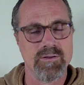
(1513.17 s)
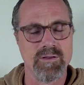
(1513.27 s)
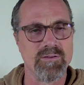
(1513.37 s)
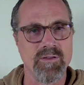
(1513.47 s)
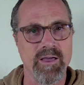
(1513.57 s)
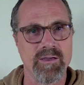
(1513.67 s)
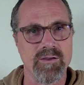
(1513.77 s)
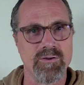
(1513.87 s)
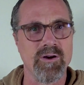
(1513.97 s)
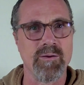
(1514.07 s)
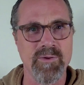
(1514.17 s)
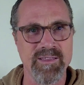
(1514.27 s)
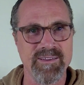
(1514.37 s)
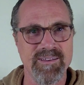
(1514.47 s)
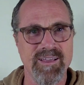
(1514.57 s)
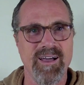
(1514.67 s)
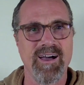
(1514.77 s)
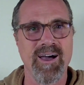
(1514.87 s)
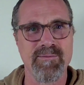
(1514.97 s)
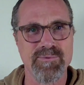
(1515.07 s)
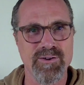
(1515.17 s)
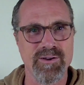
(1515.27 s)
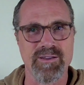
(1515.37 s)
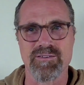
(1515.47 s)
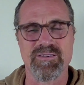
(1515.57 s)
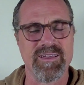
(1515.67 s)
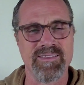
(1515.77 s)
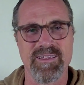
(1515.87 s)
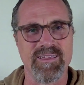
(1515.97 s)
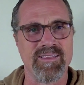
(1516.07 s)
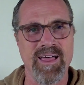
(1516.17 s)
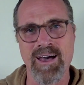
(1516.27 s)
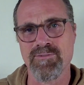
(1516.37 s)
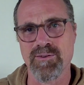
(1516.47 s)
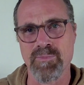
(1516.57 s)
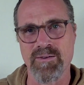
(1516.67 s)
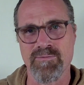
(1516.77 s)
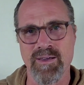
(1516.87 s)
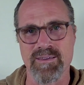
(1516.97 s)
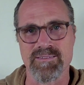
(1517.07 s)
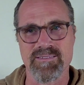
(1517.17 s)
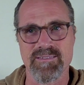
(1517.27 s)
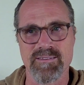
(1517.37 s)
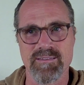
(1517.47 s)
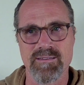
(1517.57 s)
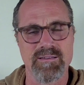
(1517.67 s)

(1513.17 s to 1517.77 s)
He's like, "You're Armenian? I'm Turkish." And then he laughed in my face.